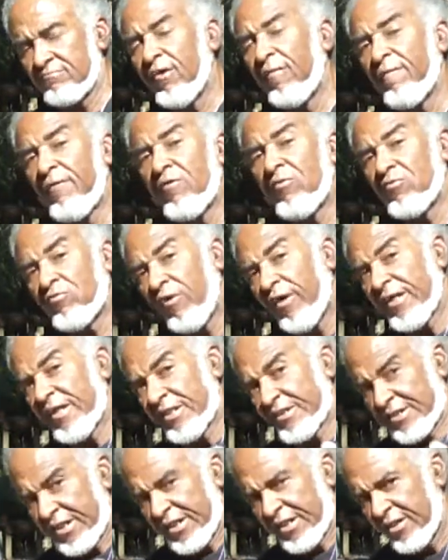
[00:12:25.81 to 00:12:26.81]
But we're going to turn
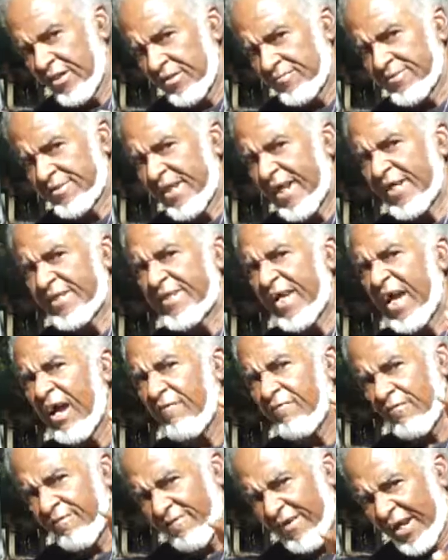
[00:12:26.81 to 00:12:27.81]
this city upside
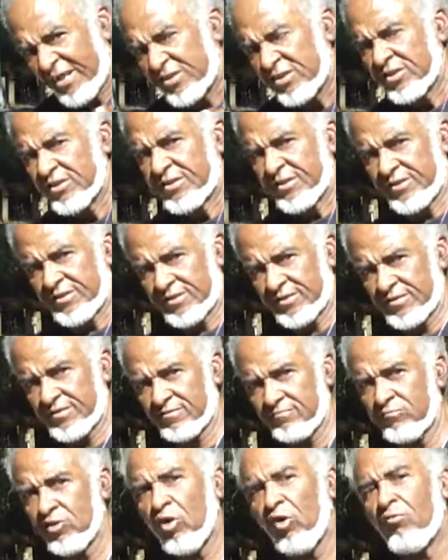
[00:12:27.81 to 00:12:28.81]
down with righteousness
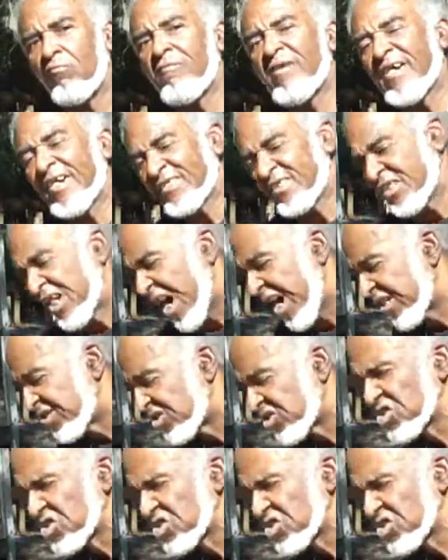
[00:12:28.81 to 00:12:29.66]
because we are not